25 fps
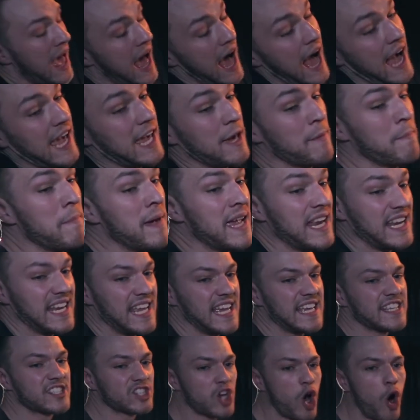I admit
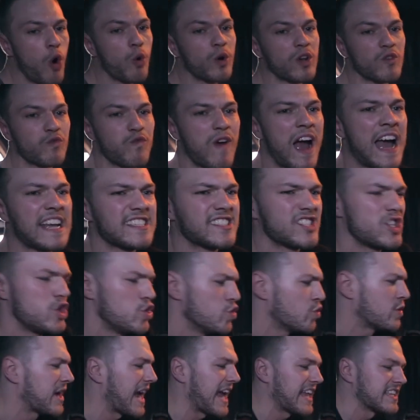Nitty's colder, right? So
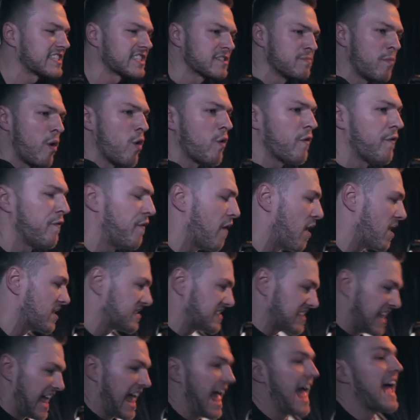you getting smoked
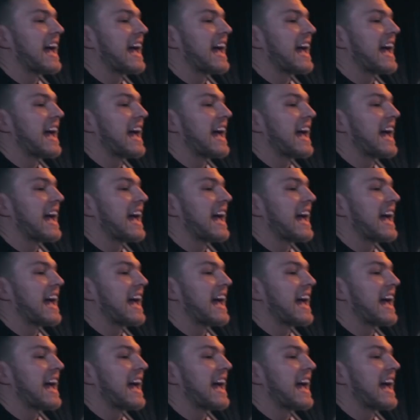first.